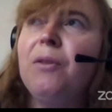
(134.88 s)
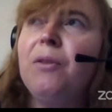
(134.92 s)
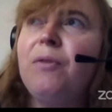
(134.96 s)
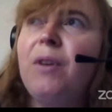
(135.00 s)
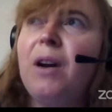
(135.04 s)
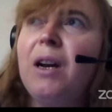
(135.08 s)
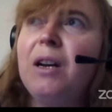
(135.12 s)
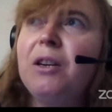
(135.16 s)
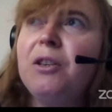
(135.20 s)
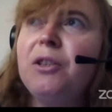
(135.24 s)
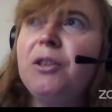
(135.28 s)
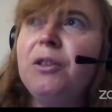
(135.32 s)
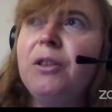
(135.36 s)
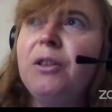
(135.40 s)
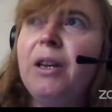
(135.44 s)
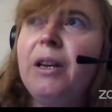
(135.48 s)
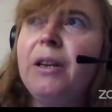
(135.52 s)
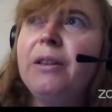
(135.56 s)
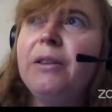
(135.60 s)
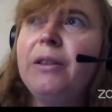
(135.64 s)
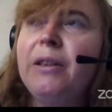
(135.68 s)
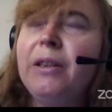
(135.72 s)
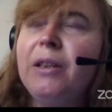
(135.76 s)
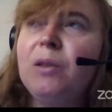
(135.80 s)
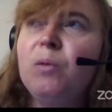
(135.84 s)
function,
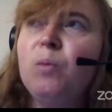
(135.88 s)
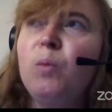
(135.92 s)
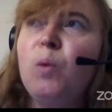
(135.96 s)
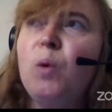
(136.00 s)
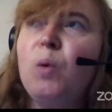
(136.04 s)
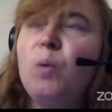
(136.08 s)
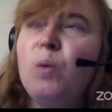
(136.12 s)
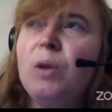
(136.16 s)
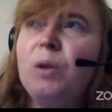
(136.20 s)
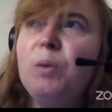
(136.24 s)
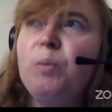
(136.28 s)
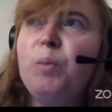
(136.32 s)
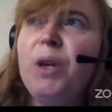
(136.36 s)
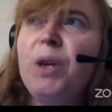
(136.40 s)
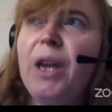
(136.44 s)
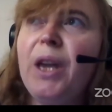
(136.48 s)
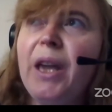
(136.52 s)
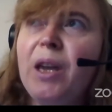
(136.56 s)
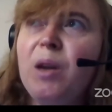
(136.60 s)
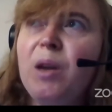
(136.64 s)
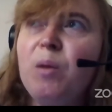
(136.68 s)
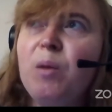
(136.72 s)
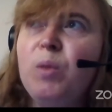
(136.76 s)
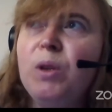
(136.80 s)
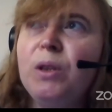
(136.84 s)
and then we will be
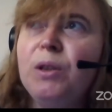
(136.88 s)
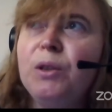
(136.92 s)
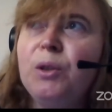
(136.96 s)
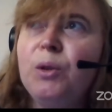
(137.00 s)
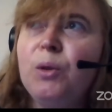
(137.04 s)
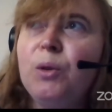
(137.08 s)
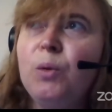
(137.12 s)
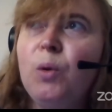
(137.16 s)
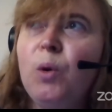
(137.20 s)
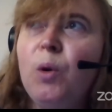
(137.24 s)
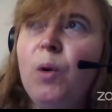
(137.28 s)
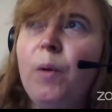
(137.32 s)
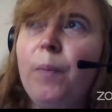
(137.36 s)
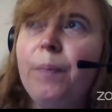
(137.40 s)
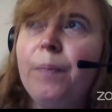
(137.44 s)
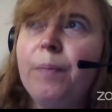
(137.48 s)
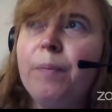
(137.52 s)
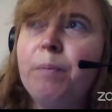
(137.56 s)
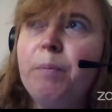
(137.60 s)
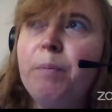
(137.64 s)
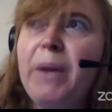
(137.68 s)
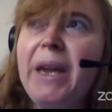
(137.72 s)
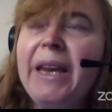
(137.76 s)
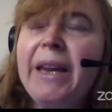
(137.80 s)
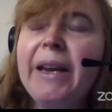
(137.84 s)
able to
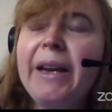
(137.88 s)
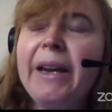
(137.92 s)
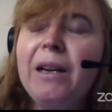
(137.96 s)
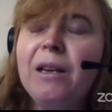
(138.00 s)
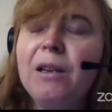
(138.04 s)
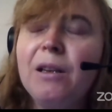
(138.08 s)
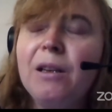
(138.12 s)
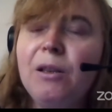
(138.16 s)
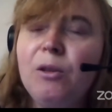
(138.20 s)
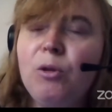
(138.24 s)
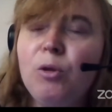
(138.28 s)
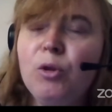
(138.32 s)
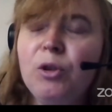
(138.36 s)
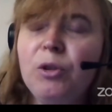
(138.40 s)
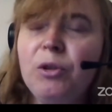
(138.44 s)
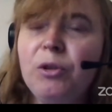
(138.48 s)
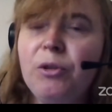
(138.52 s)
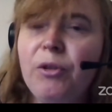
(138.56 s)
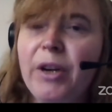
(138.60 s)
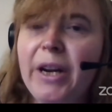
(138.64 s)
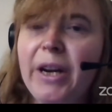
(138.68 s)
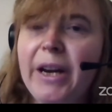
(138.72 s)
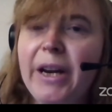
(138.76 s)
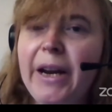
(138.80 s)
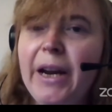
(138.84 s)
make a conclusion
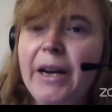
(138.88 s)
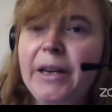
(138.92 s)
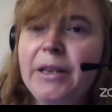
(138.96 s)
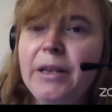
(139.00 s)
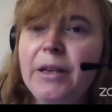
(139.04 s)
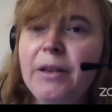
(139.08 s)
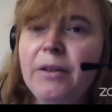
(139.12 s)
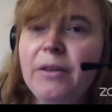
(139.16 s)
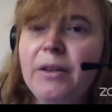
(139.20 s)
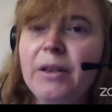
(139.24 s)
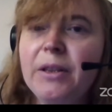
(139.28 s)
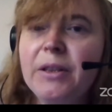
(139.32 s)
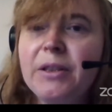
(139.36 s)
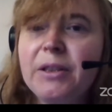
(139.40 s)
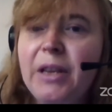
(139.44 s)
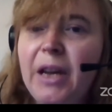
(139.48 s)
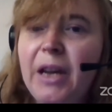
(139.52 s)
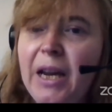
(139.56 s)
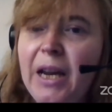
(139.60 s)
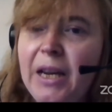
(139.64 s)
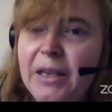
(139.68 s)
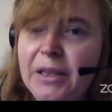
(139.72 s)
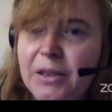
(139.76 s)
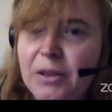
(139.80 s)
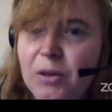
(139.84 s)
regarding the
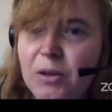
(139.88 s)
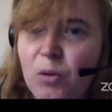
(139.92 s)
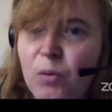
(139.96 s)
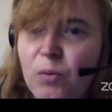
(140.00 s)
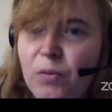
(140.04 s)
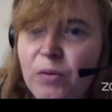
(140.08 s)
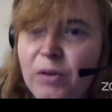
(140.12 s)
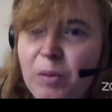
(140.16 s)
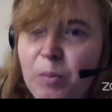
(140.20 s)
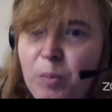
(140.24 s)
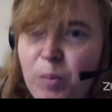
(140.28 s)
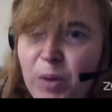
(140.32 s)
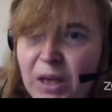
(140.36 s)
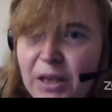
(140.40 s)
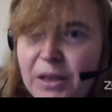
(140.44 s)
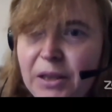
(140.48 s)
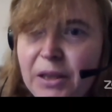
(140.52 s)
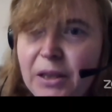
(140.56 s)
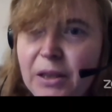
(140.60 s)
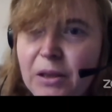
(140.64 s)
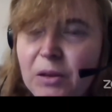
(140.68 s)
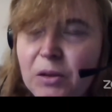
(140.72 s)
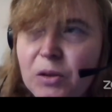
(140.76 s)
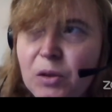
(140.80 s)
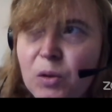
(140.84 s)
size of the
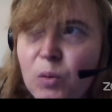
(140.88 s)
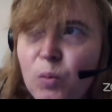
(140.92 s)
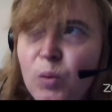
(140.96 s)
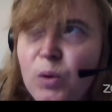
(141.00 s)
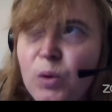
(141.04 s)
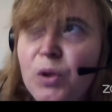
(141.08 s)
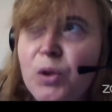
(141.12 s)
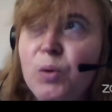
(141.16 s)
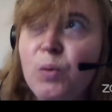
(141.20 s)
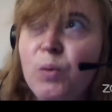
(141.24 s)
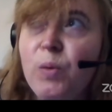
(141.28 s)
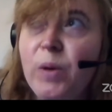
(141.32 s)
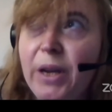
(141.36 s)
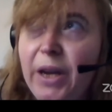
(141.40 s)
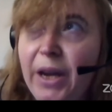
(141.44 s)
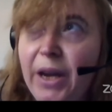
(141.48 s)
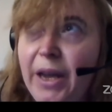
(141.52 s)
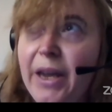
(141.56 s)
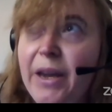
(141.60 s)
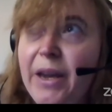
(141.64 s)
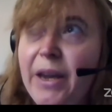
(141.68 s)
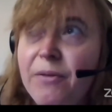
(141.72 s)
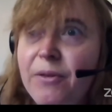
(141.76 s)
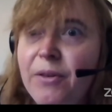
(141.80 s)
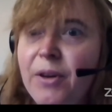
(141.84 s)
particles which we
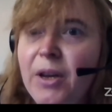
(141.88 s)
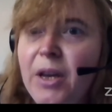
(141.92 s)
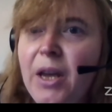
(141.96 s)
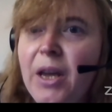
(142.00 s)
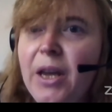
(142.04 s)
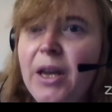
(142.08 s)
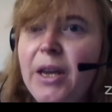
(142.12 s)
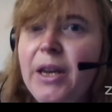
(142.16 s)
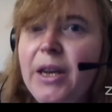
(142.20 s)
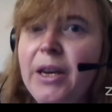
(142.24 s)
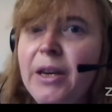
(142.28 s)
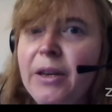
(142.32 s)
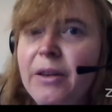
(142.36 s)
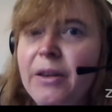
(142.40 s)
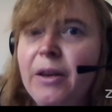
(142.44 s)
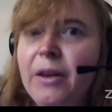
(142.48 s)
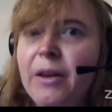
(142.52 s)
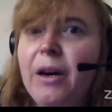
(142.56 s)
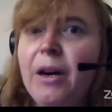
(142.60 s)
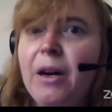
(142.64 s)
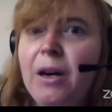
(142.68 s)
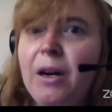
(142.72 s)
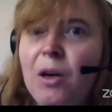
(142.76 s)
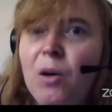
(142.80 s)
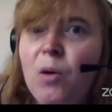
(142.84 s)
have in
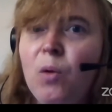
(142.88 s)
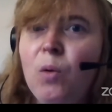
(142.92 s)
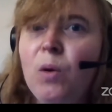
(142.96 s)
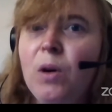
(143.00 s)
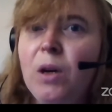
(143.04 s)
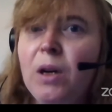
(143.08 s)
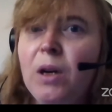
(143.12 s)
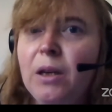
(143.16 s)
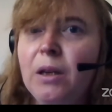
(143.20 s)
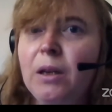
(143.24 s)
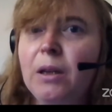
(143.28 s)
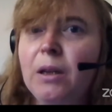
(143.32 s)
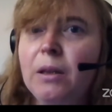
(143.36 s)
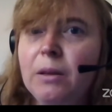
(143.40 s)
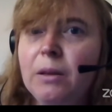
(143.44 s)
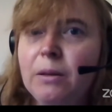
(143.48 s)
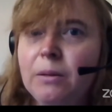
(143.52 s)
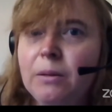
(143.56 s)
our